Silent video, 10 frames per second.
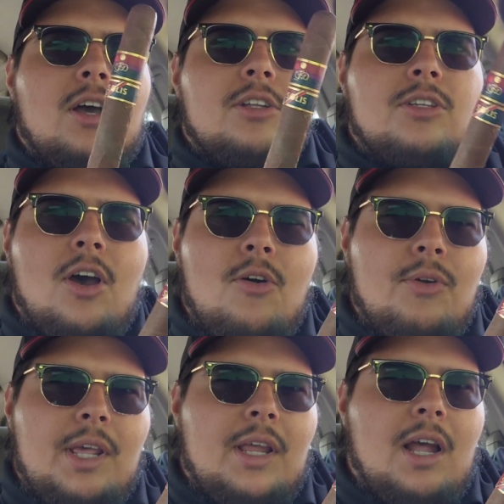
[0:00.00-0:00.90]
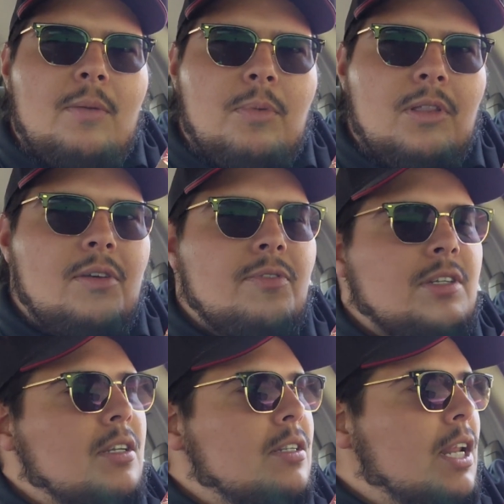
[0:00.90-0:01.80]
Tony, I believe
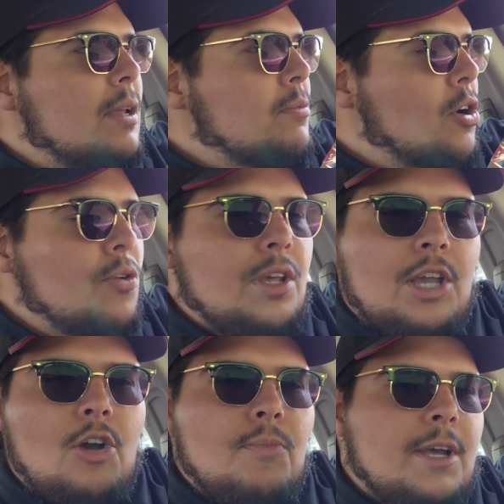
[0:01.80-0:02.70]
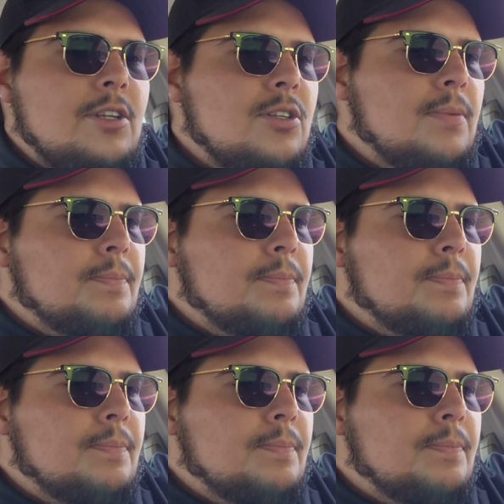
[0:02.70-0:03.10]
is his name, Tony Gomez.